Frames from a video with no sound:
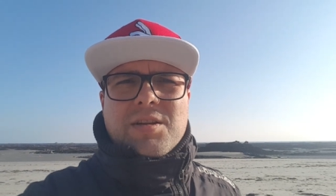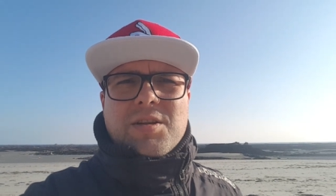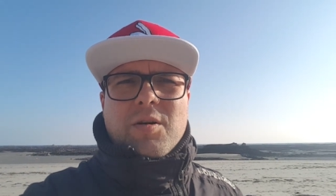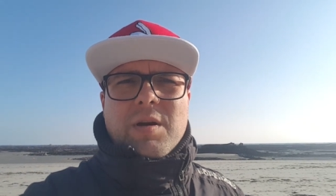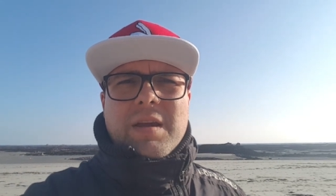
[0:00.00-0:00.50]

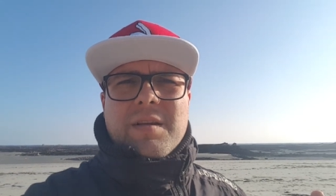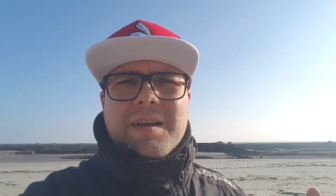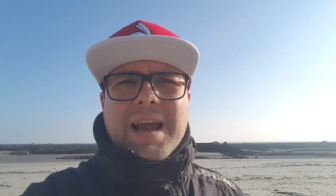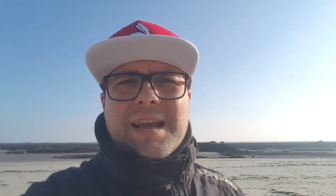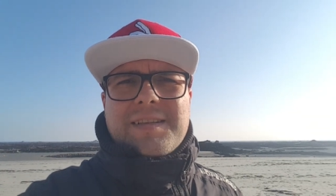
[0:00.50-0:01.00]
So
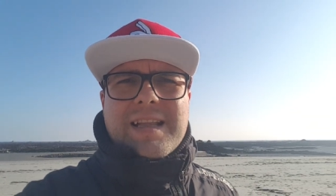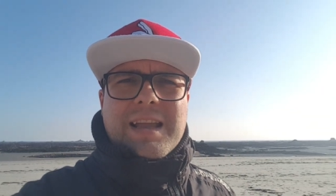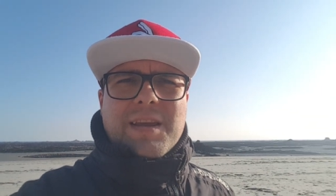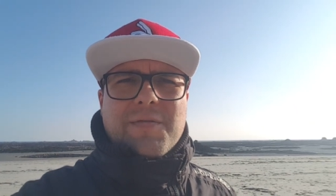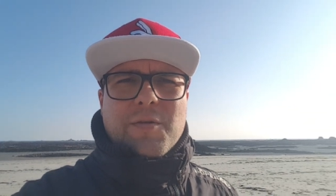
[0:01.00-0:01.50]
in case
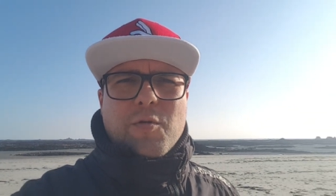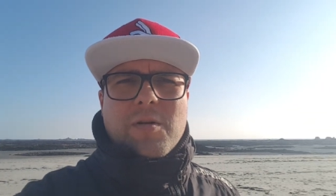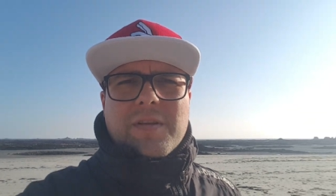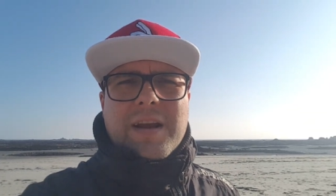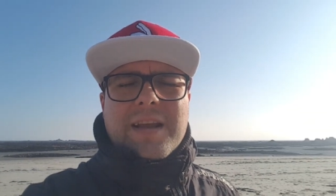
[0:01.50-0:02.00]
that if you're
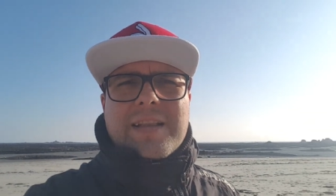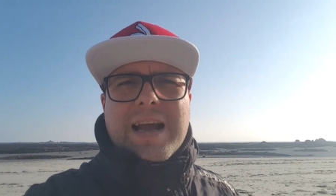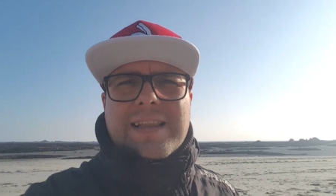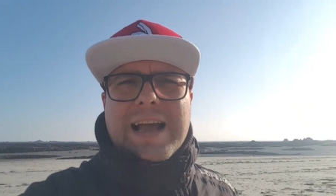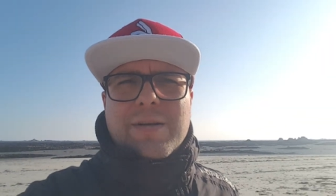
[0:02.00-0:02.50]
wondering,
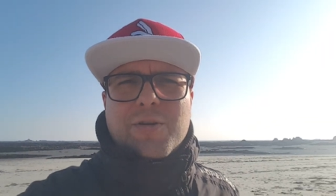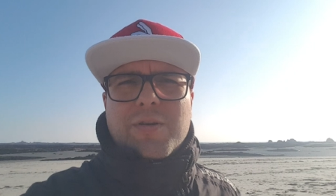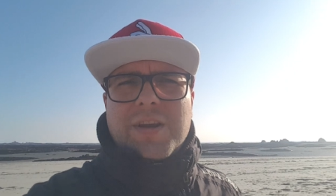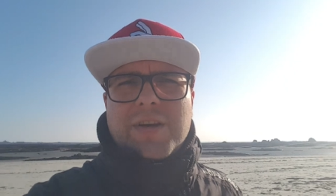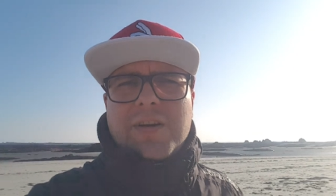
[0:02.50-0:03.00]
that
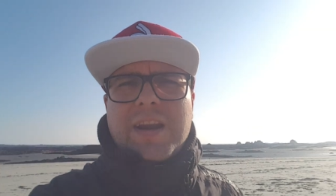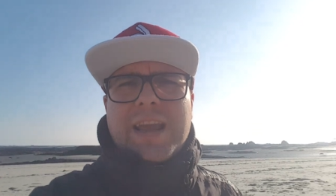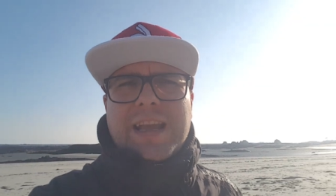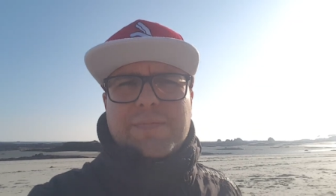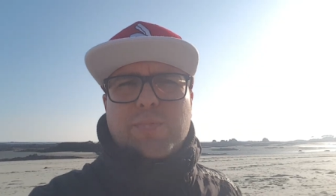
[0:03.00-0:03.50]
audio here is